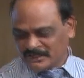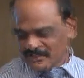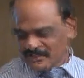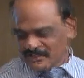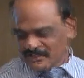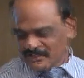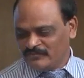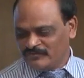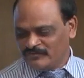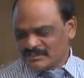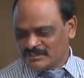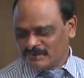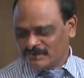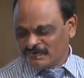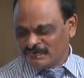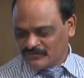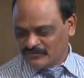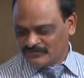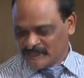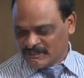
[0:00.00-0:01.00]
of two
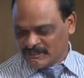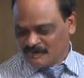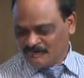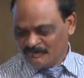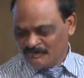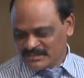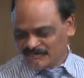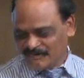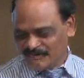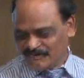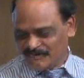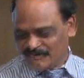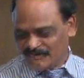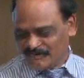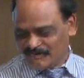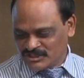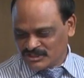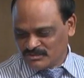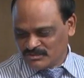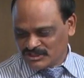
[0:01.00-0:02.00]
investors of same age are never
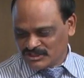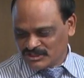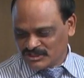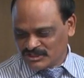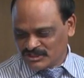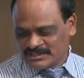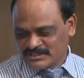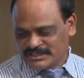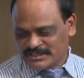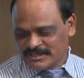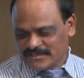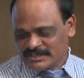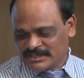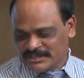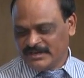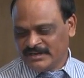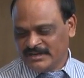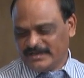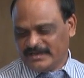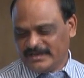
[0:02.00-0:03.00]
assumed to be the same,
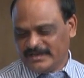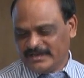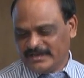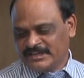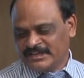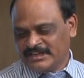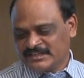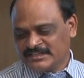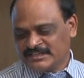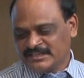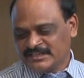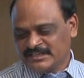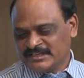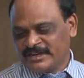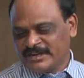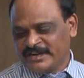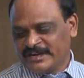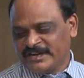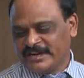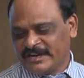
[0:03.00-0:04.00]
and the risk
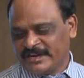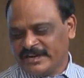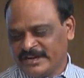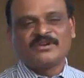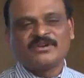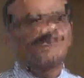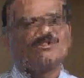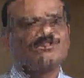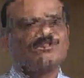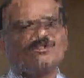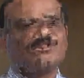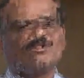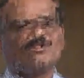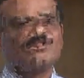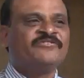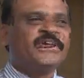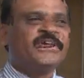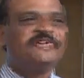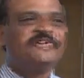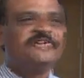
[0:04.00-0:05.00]
appetite and purpose
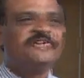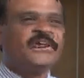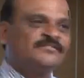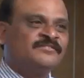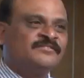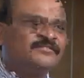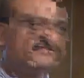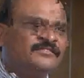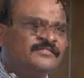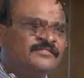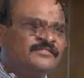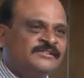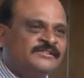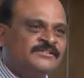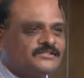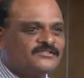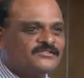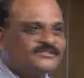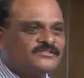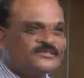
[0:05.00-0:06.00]
may vary.
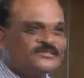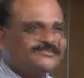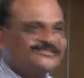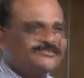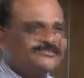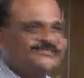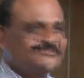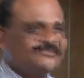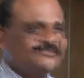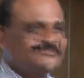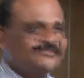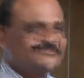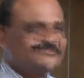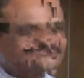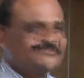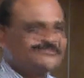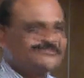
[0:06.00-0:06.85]
So these again same.